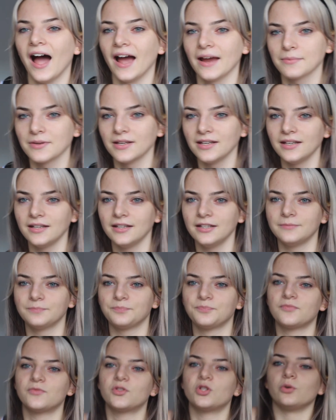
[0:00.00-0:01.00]
I'm
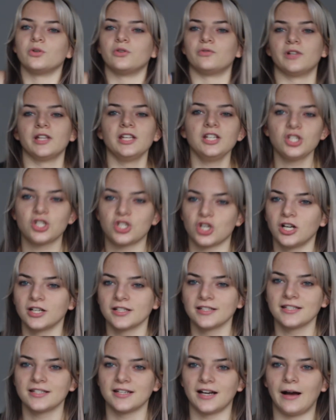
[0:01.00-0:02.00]
gonna do a really
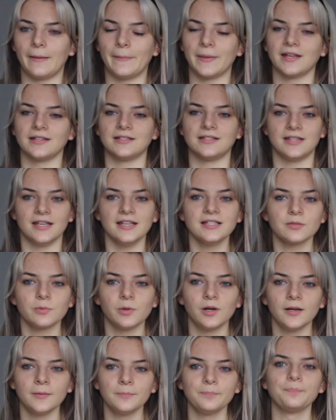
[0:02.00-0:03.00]
strong start because this
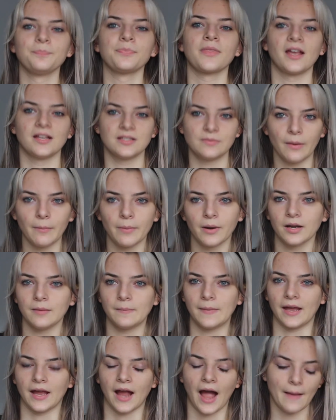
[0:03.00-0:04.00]
one has been pretty
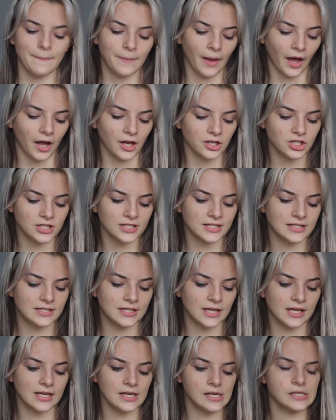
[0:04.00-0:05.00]
big. I
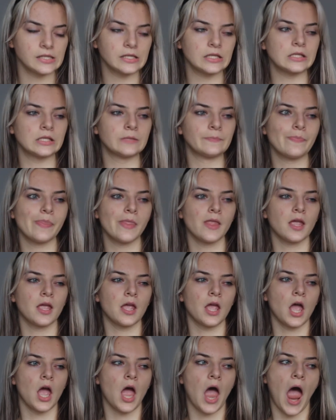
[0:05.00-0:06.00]
purchased this,
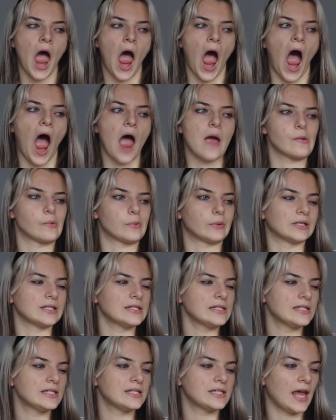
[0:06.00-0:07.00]
I
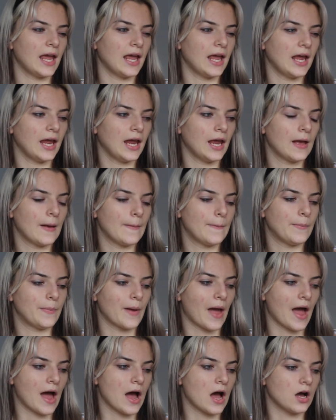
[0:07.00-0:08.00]
wanna say
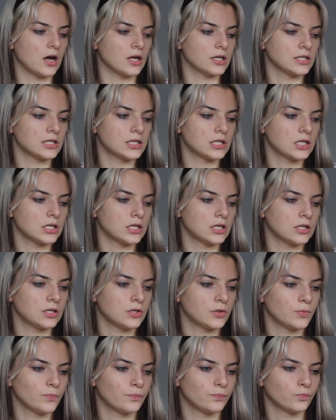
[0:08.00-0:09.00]
about
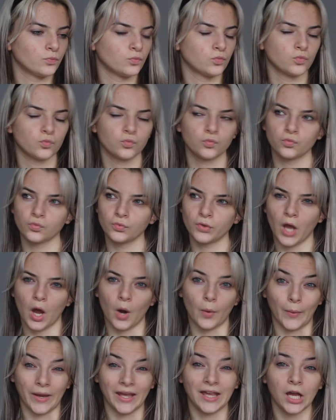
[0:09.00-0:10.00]

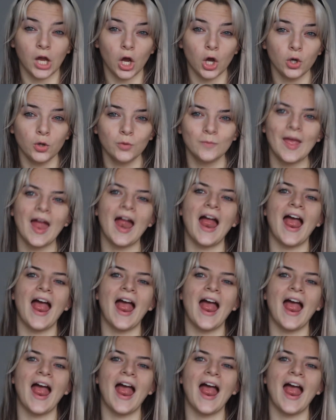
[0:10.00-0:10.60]
a week ago,